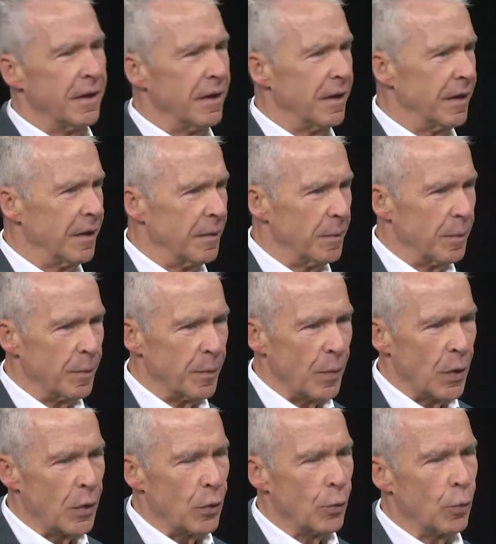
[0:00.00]
um,
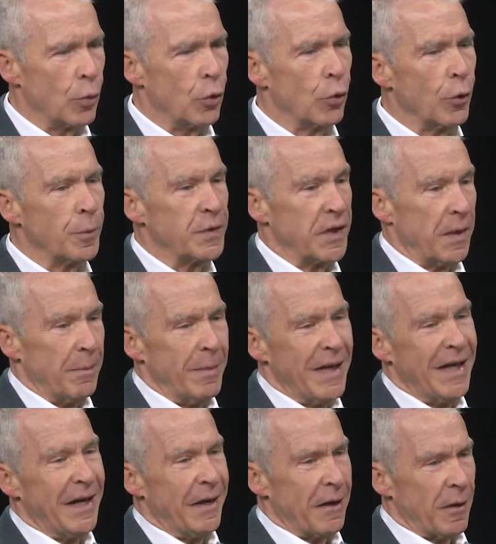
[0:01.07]
groups that
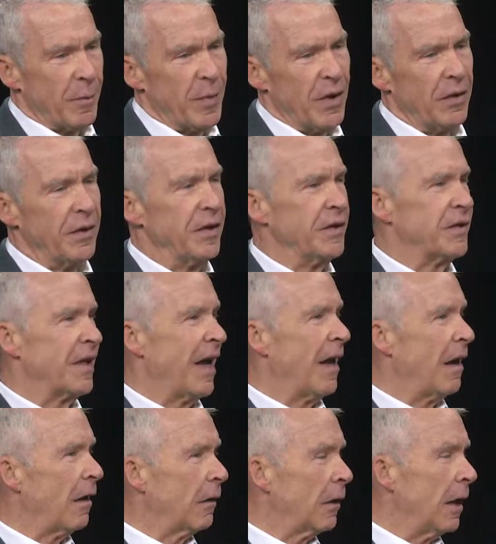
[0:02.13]
meet in our buildings,
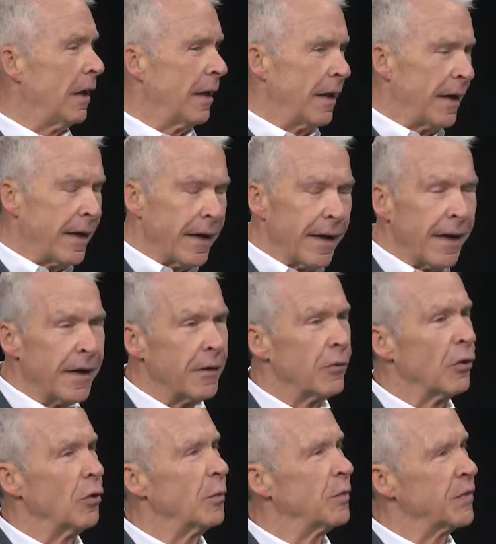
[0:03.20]
right. AA
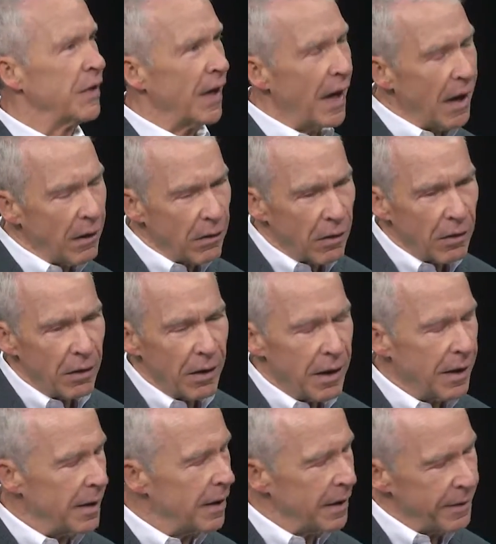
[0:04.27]
groups, mm -hmm. uh, alcohol, uh,
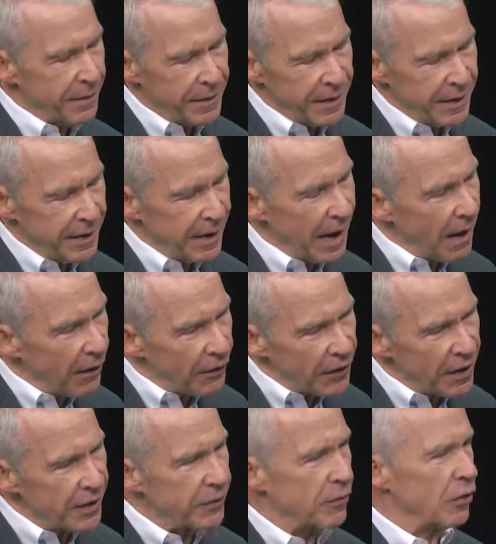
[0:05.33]
uh, the Al
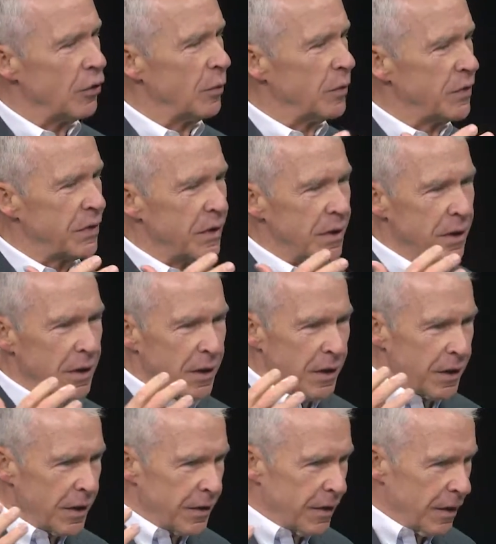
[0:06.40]
Anon groups,
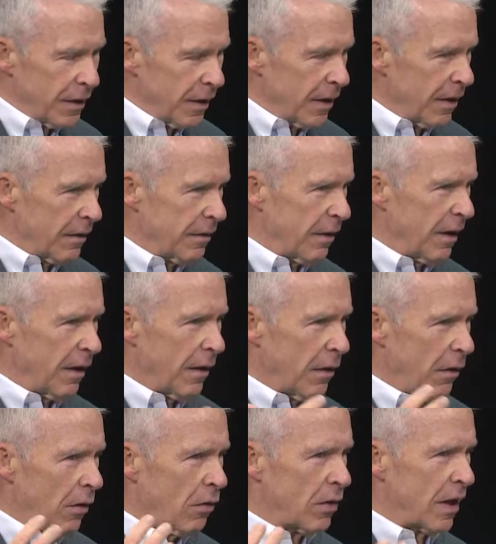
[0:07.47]
uh, uh,
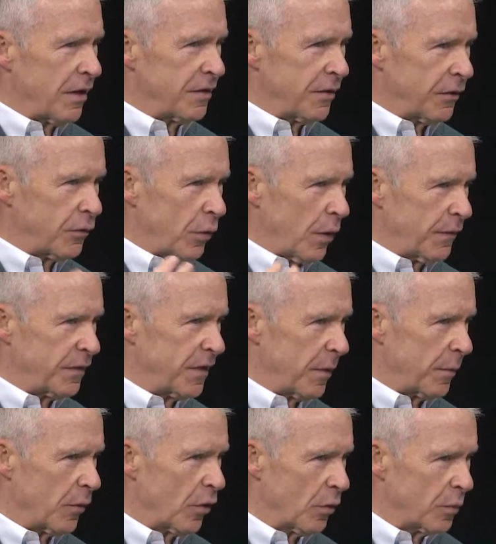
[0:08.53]
all kinds of
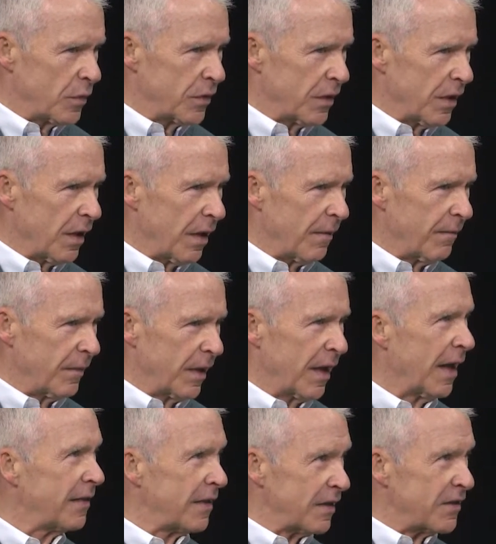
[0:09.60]
12-step groups. Um,
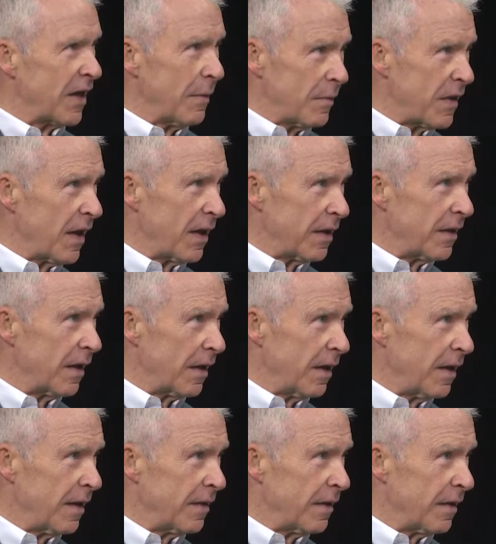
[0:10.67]
got the same thing in the
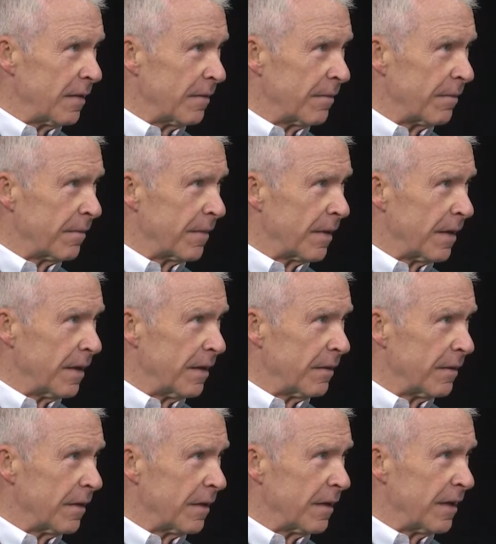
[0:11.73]
in the
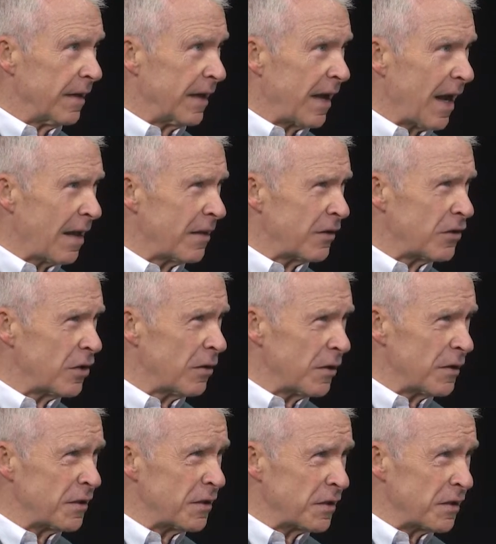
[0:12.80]
uh, in Catholic
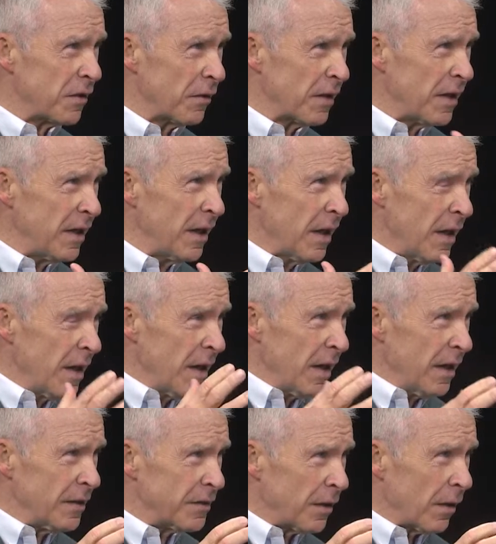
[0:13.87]
Charities. Is there any?
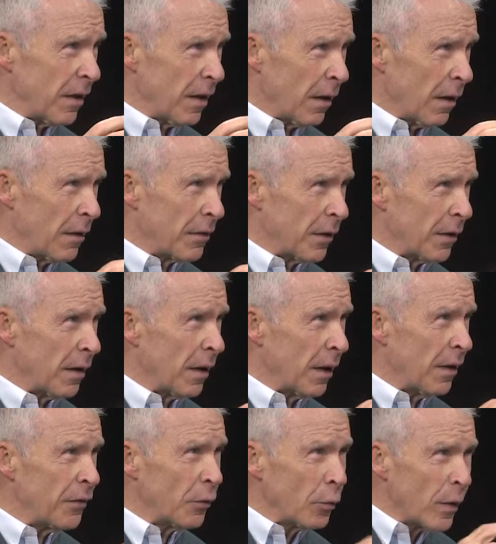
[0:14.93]
Is there are there
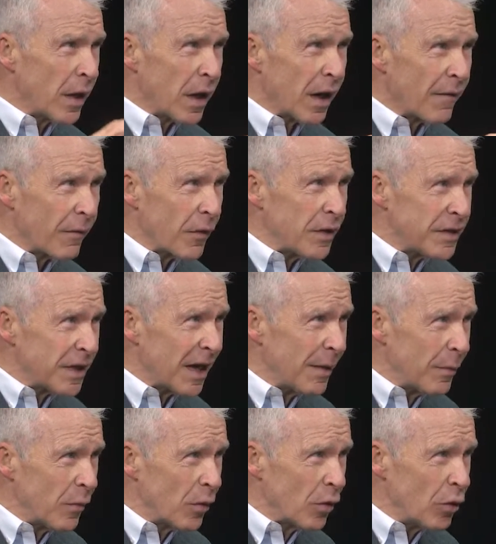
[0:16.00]
other recovery
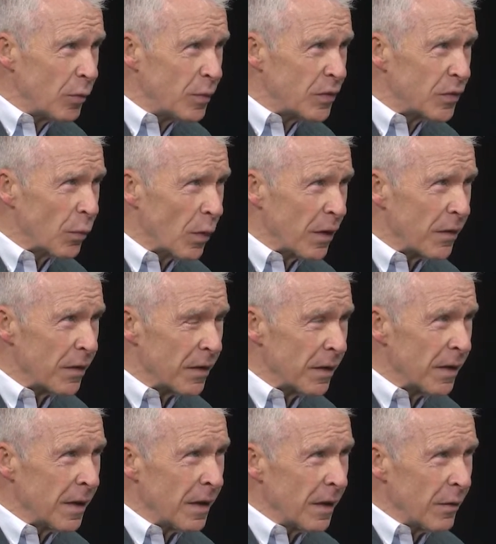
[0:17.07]
type groups? What are the
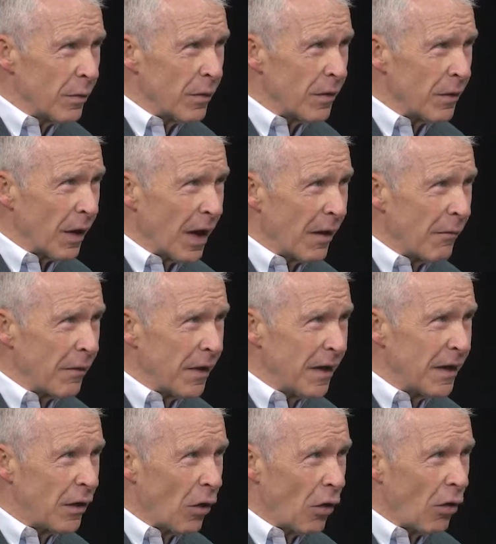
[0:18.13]
what are the how are they
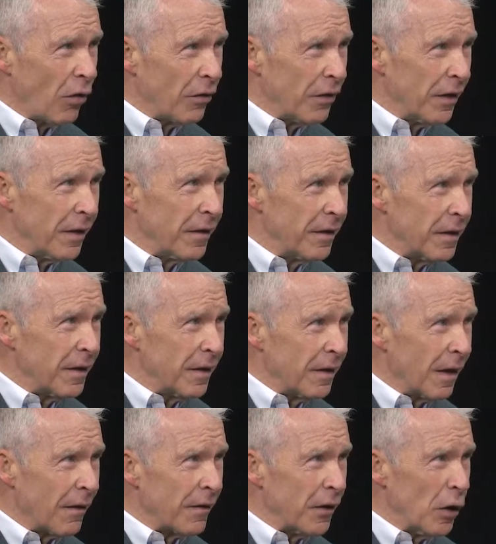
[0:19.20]
called and
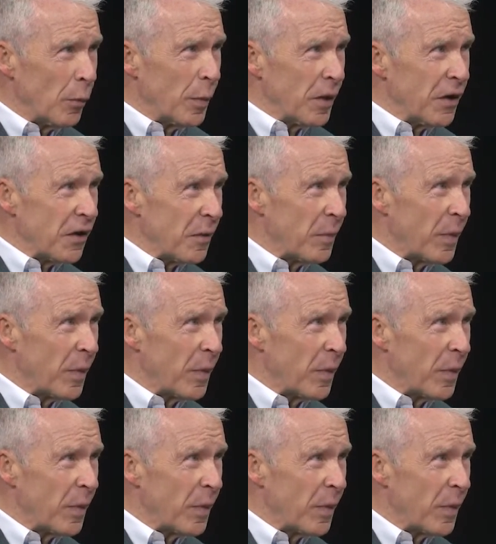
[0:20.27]
are they think, open to the